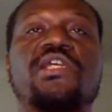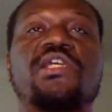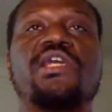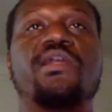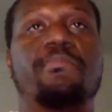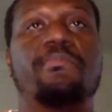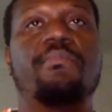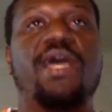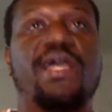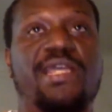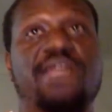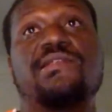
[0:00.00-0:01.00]
in, I
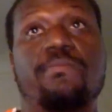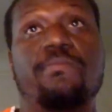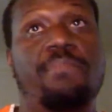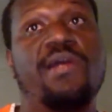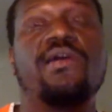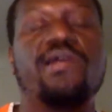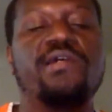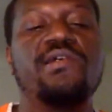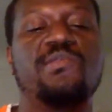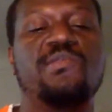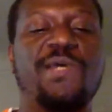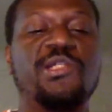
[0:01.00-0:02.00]
guess in America,
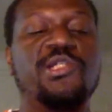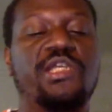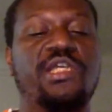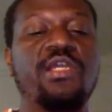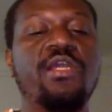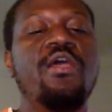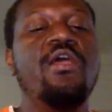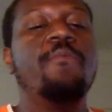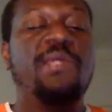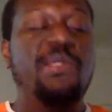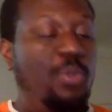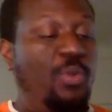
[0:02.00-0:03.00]
especially,
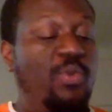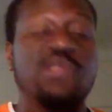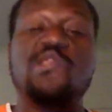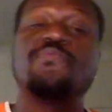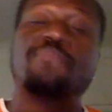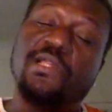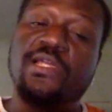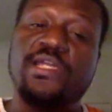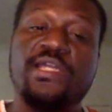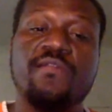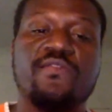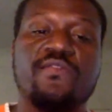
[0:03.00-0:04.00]
people were
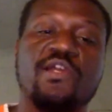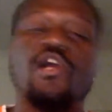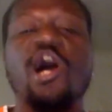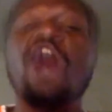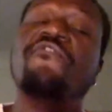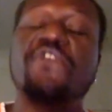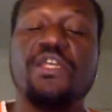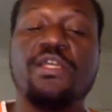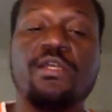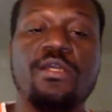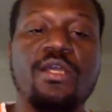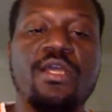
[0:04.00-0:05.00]
spilling their coffee.
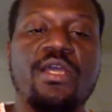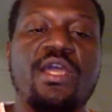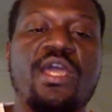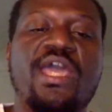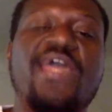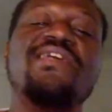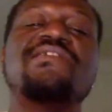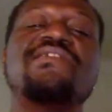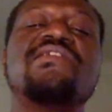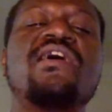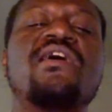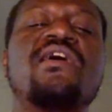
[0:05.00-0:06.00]
And he
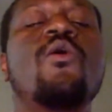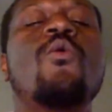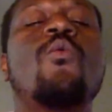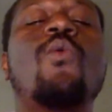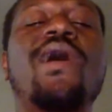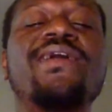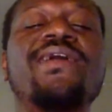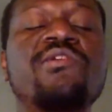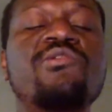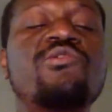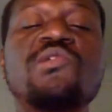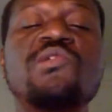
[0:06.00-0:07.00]
said, why can't
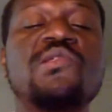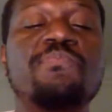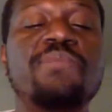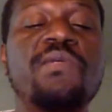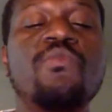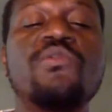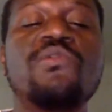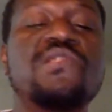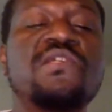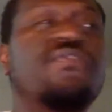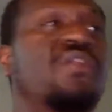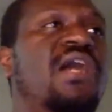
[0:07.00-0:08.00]
you just be more
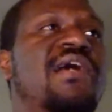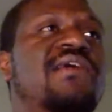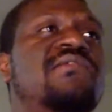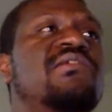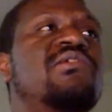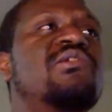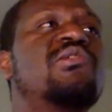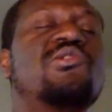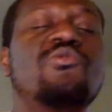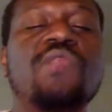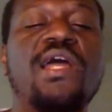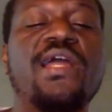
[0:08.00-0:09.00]
civilized and just
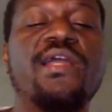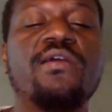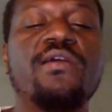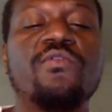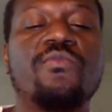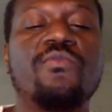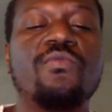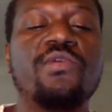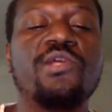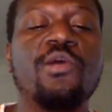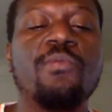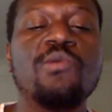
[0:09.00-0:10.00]
do like
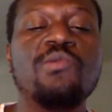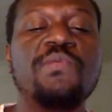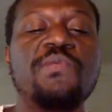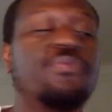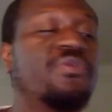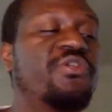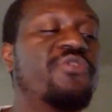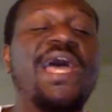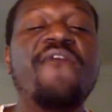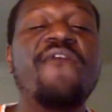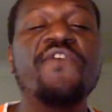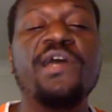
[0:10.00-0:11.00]
most people and do
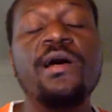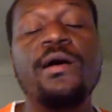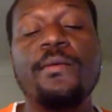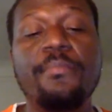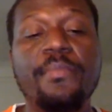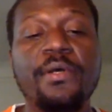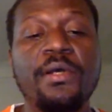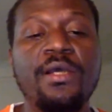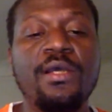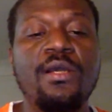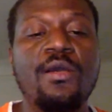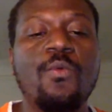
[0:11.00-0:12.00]
half a cup?
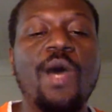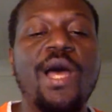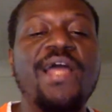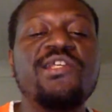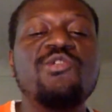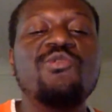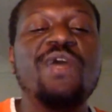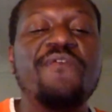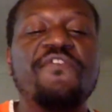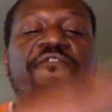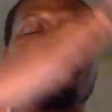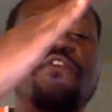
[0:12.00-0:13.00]
Why did you have to
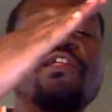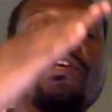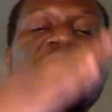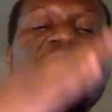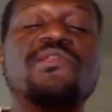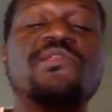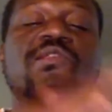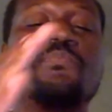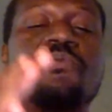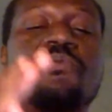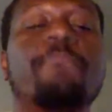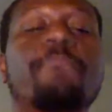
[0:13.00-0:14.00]
fill it up to the
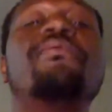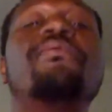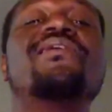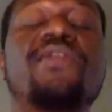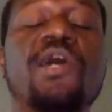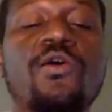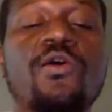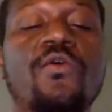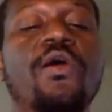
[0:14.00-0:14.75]
brim? But no,